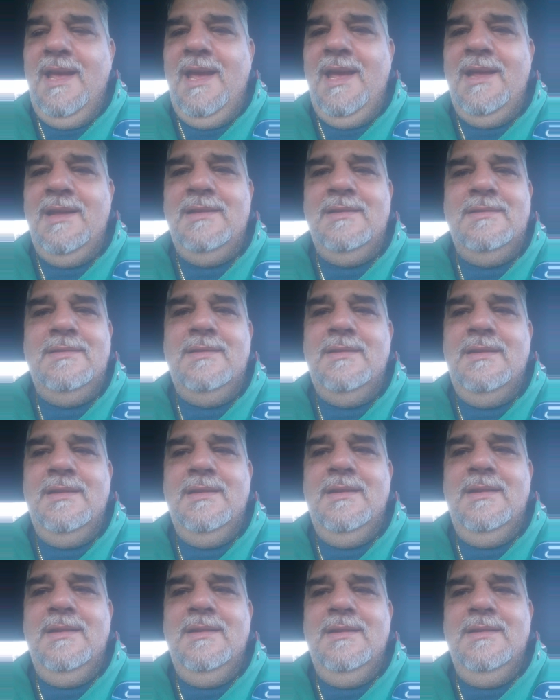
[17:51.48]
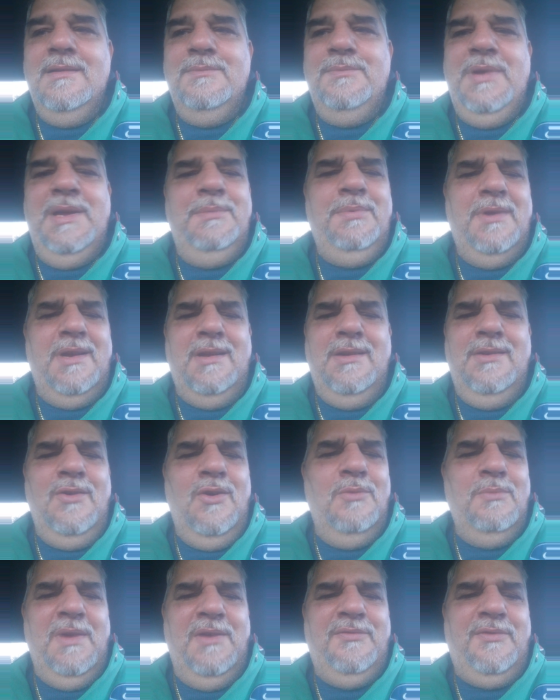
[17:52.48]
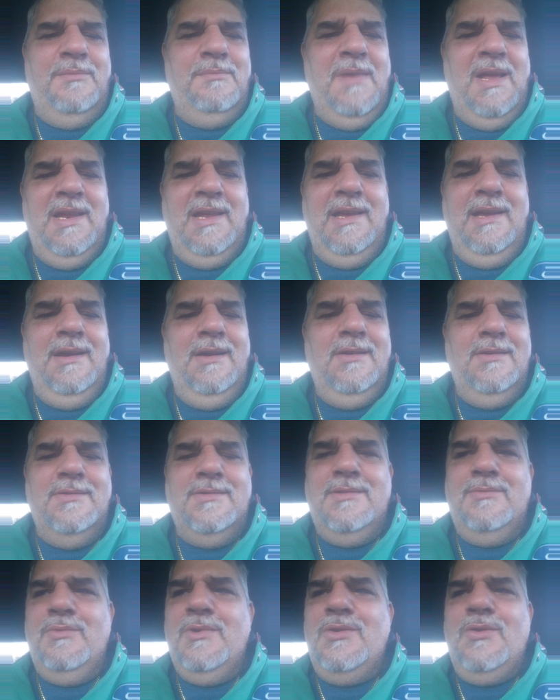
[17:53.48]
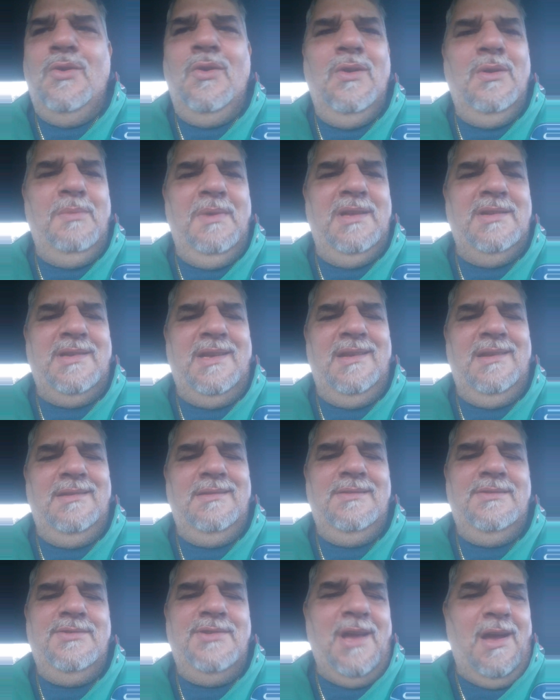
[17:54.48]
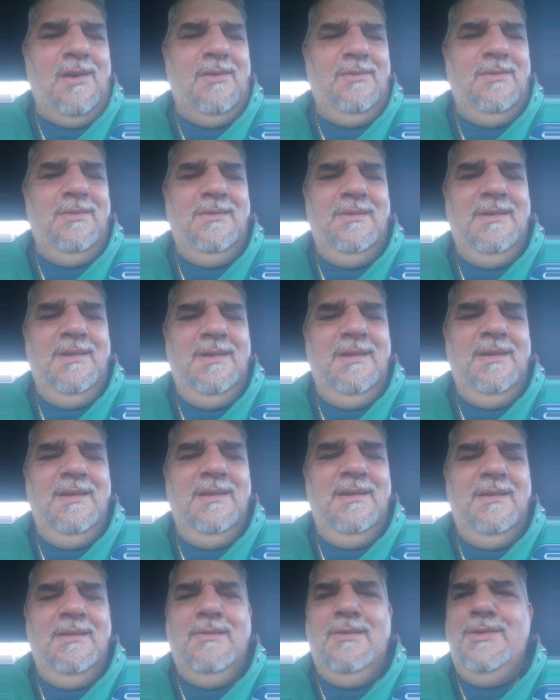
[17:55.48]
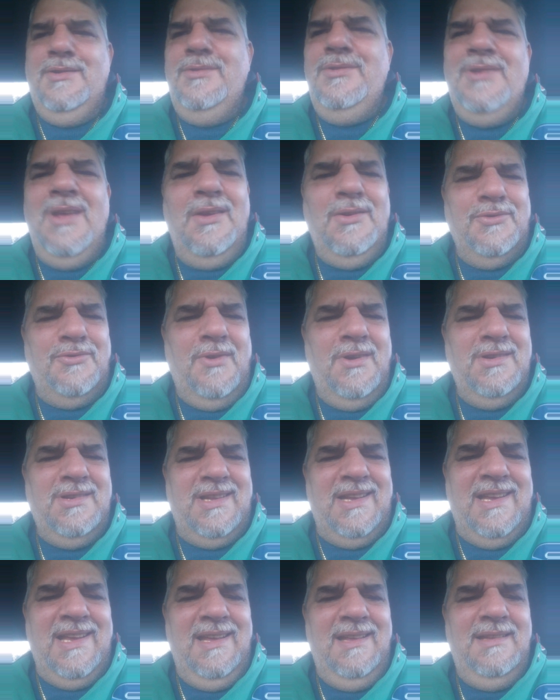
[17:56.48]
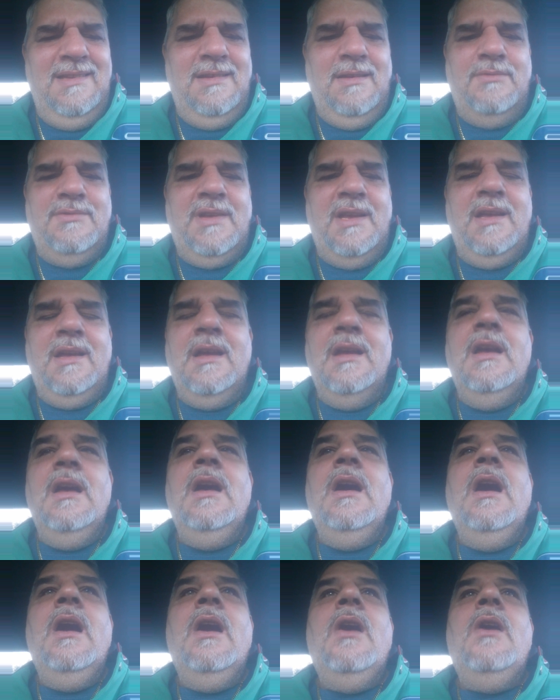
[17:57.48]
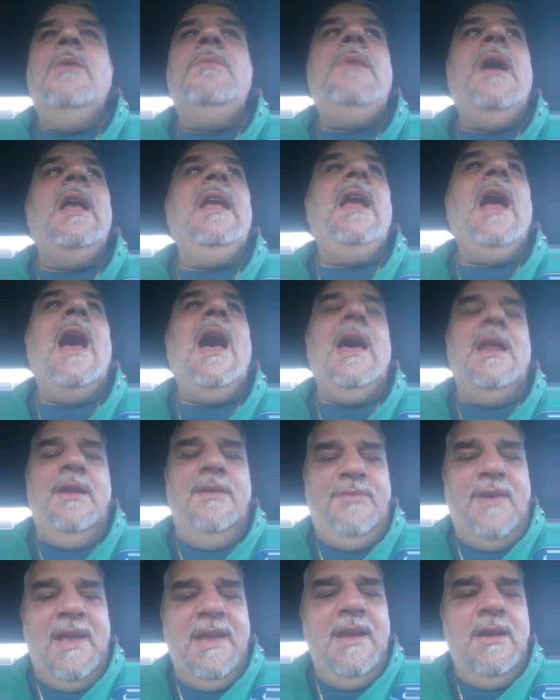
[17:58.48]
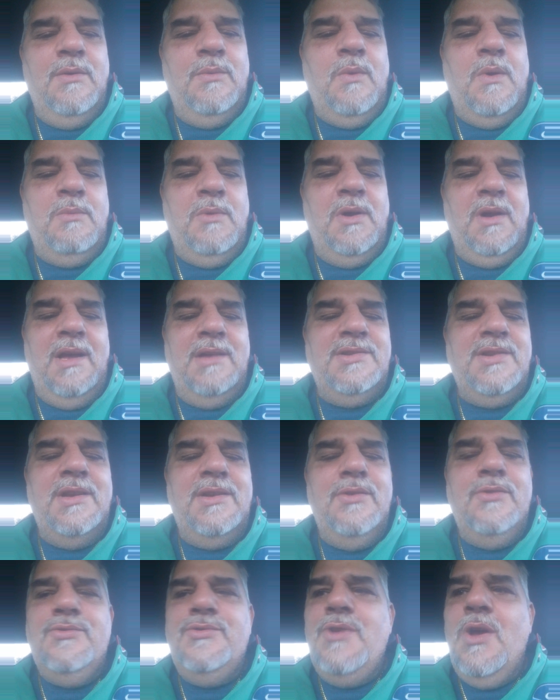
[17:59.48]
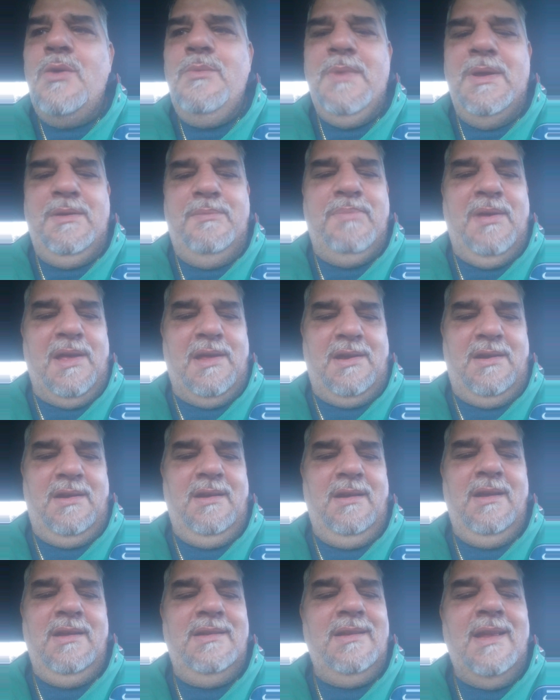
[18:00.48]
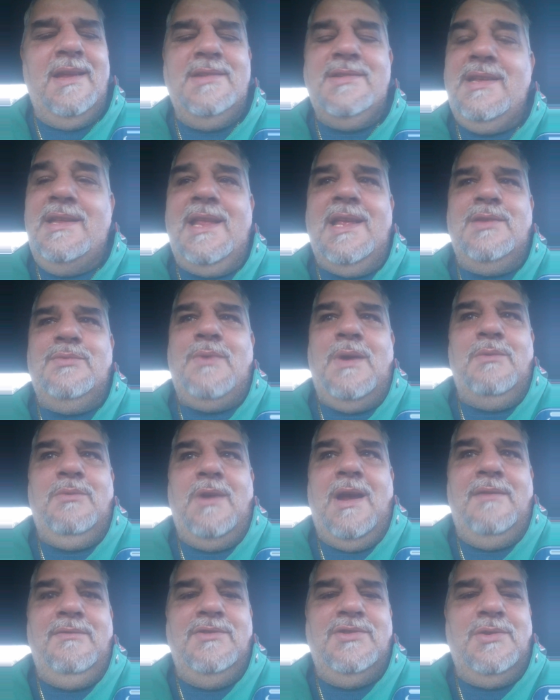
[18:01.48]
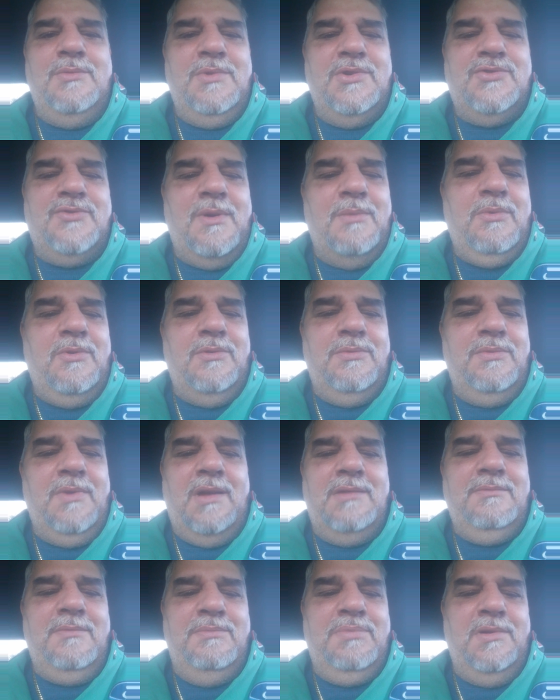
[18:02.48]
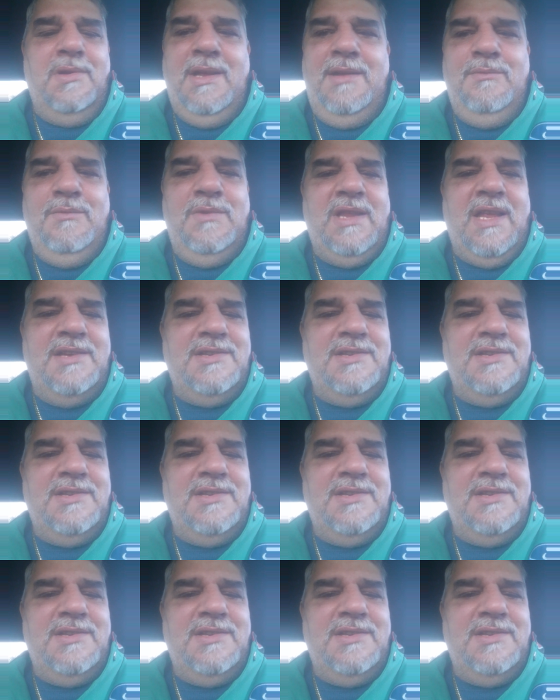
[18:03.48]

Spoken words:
And people that know me for many years were calling me and saying, "Joe, are you selling drugs to kids?" I was like, "Oh my God, if I hear one more," I said, "You just know me better." And they said, "That's why we're having so much trouble believing what